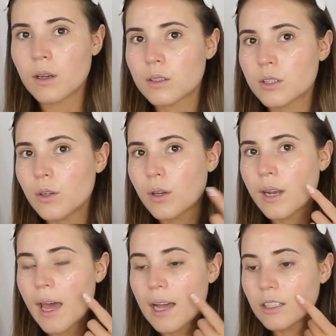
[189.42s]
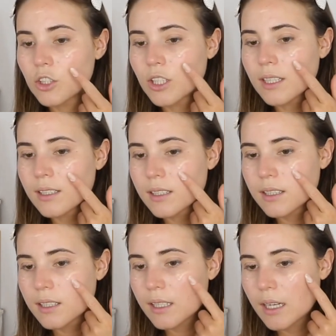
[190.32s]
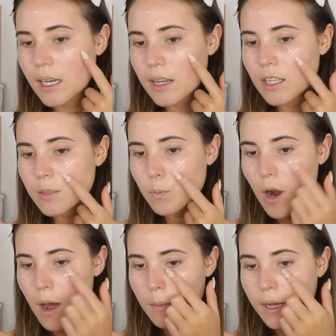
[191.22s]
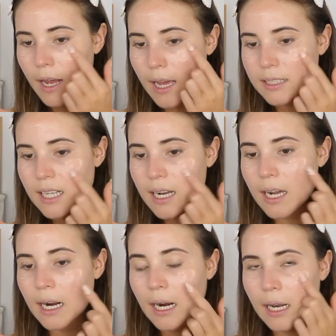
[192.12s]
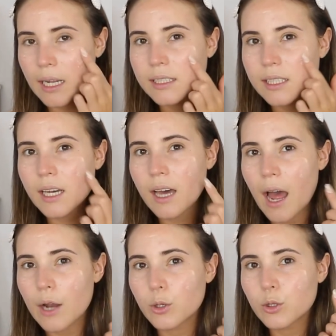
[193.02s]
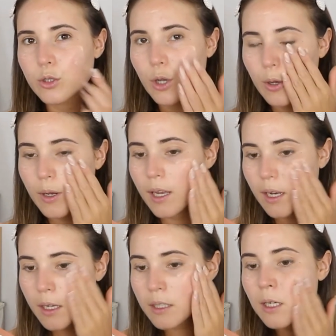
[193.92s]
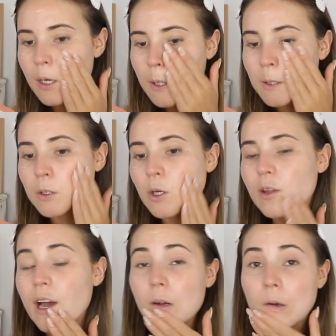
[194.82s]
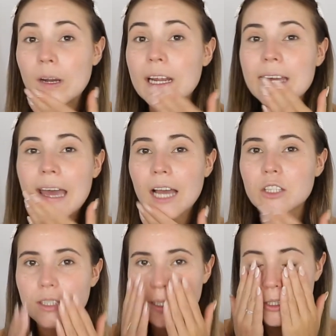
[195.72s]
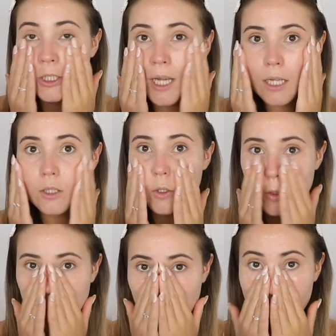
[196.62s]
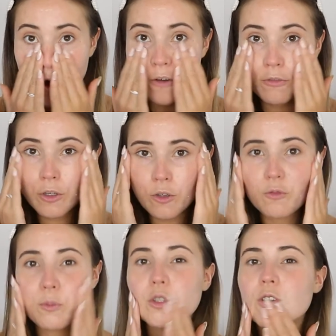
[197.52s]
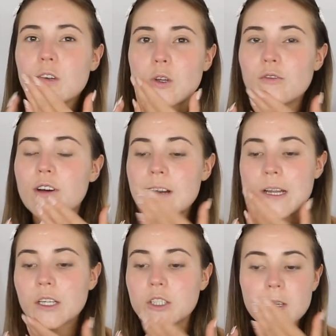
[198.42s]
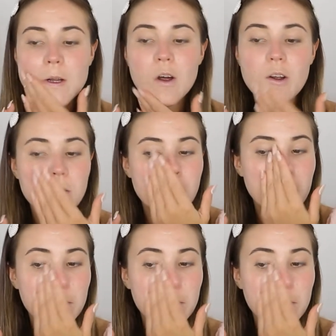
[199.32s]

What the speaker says: So you can actually see in this primer, it has like a glitter undertone in it, so that really actually shines through after you've put your foundation on.